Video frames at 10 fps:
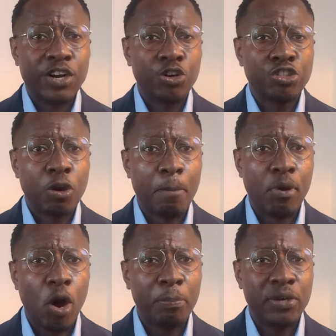are going to
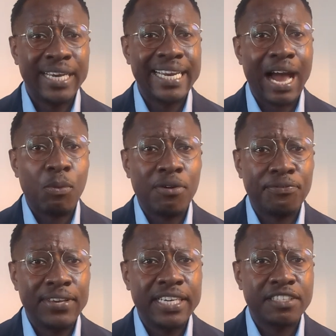populate our
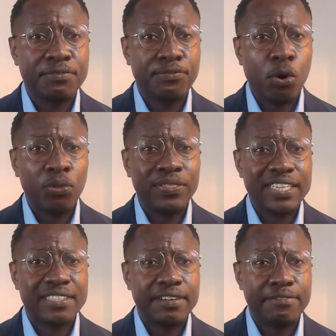figures for
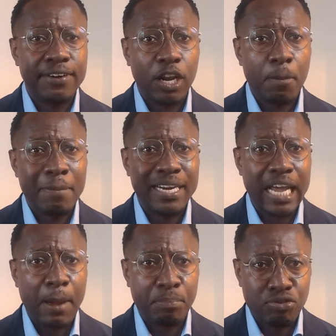this development
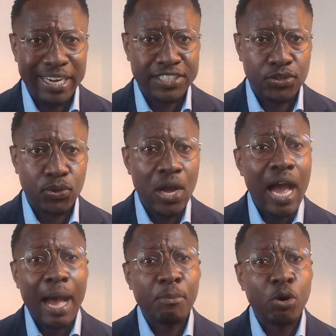appraisal.
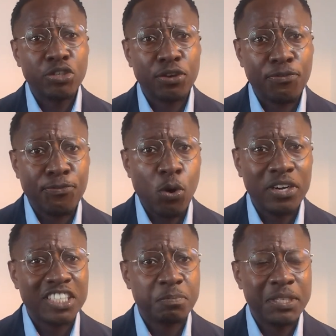I'm going to
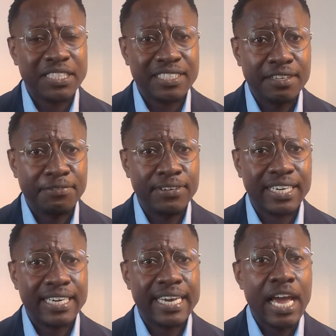focus
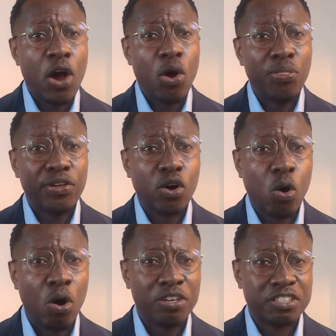specifically on the
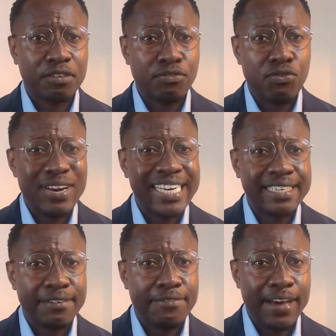cost of
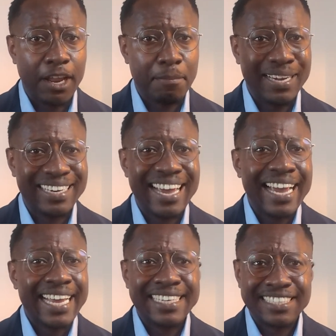redevelopment
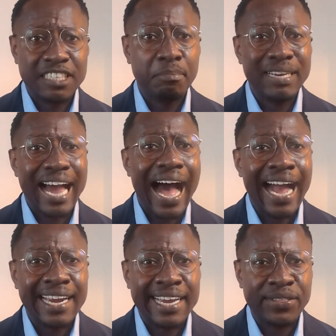and simply
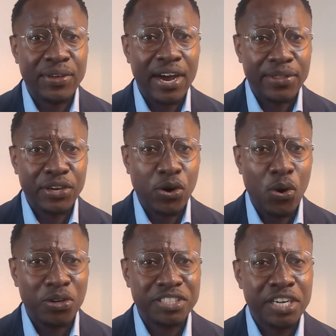highlight the other
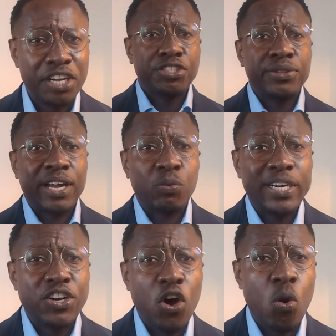costs so that we
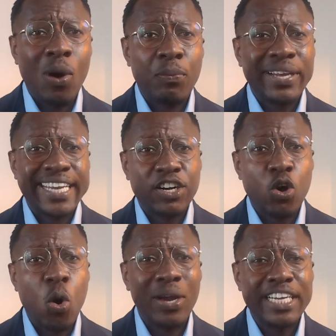know what we can
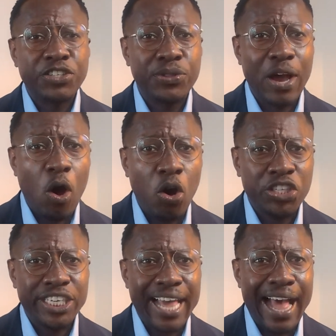go into the
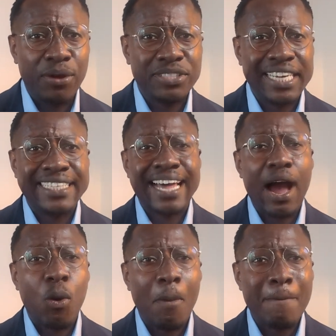auction house as
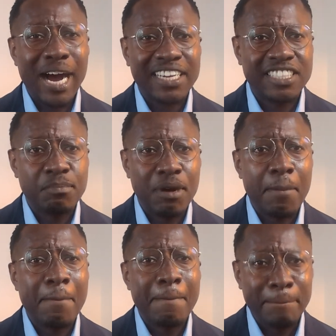our
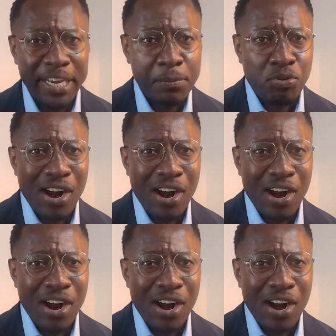maximum bid